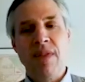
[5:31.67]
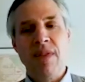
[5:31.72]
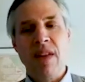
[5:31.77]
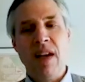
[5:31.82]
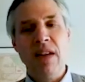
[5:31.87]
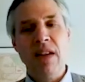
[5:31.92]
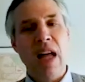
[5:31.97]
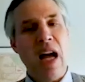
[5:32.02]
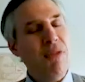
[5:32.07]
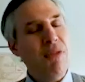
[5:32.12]

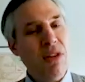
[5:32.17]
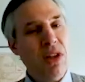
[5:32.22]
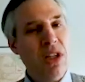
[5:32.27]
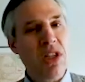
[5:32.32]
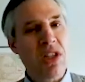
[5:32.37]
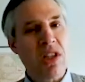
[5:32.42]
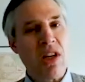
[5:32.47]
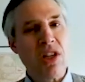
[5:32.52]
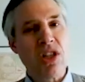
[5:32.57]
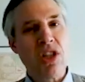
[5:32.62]
a lively
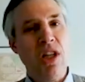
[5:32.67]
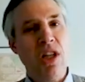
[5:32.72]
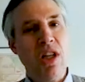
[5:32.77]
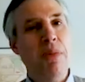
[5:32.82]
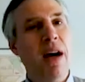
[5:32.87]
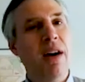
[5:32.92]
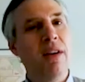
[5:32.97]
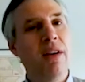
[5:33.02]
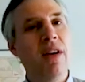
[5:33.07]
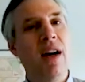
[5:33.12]
discussion
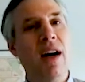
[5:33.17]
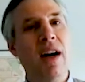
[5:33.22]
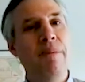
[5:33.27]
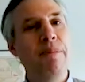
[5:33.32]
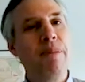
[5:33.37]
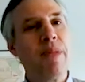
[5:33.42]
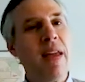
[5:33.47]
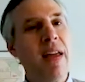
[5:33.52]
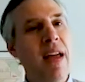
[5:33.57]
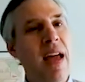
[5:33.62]
about
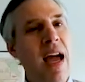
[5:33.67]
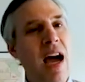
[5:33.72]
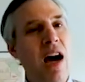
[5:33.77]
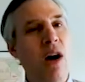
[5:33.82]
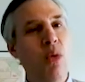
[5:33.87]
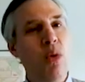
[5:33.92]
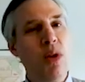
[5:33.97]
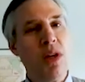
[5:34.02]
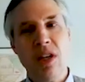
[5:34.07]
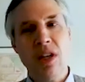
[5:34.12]
how
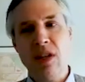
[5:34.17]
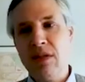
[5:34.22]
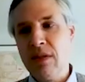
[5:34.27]
we